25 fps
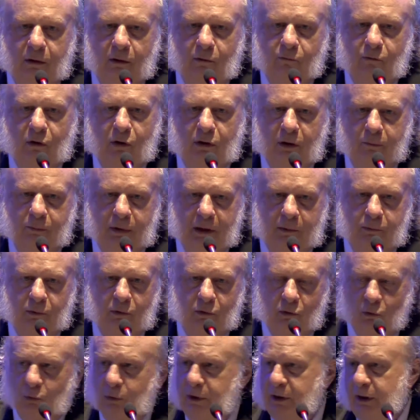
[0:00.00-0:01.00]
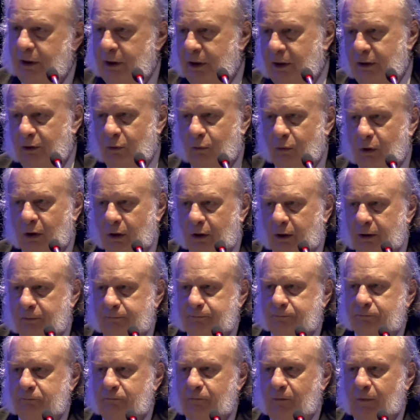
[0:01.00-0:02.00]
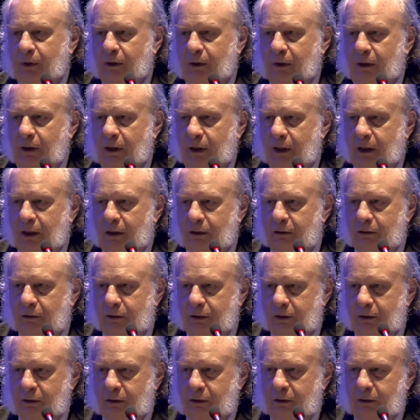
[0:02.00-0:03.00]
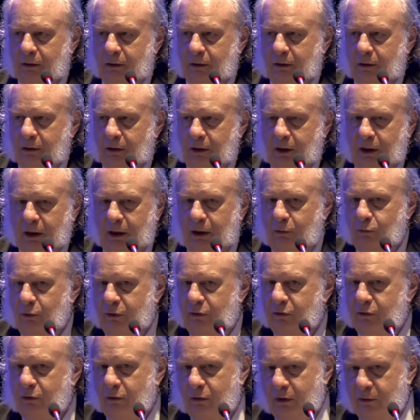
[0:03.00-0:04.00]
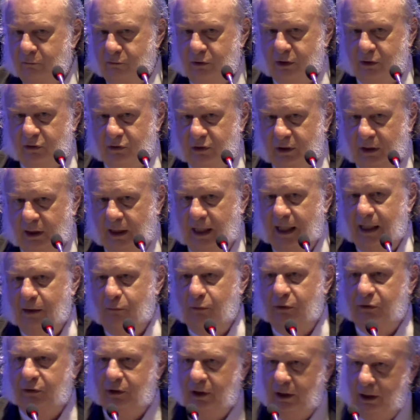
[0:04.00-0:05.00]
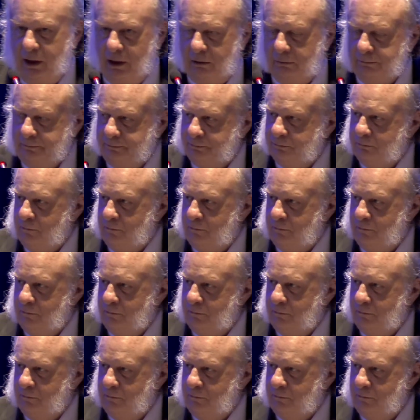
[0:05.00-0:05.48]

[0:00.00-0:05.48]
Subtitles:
of all the people who really did the work. And he would sort of just say, I was there.